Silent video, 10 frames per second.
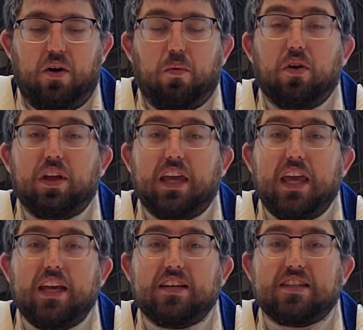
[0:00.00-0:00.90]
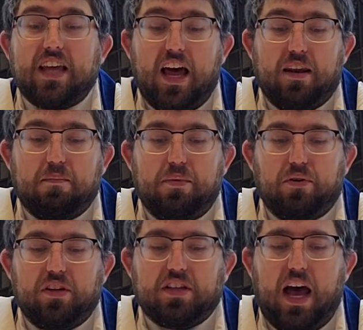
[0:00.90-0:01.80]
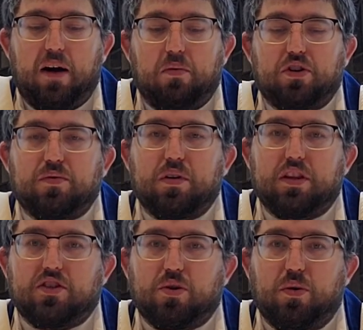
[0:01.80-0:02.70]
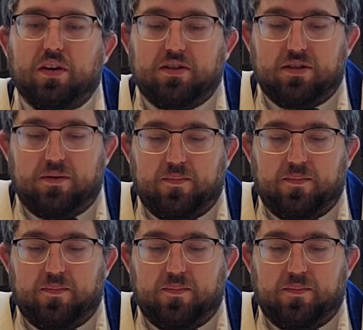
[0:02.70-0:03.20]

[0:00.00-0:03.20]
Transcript: while the king sat building towers with his toys.